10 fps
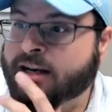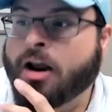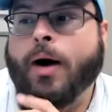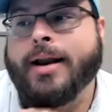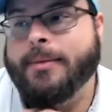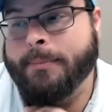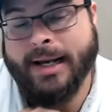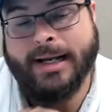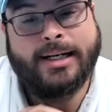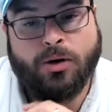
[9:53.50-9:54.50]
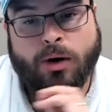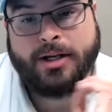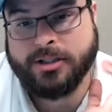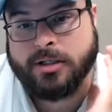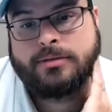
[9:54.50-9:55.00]
Know how to make an
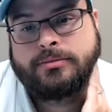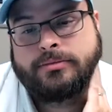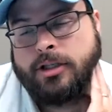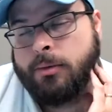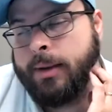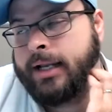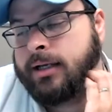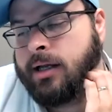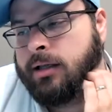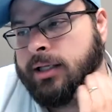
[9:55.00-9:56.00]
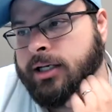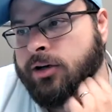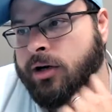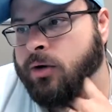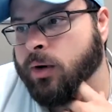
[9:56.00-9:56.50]
equation, make a
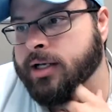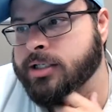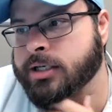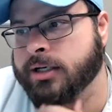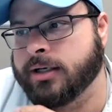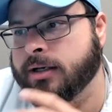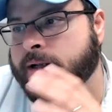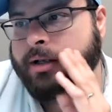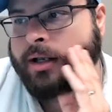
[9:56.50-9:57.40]
linear equation.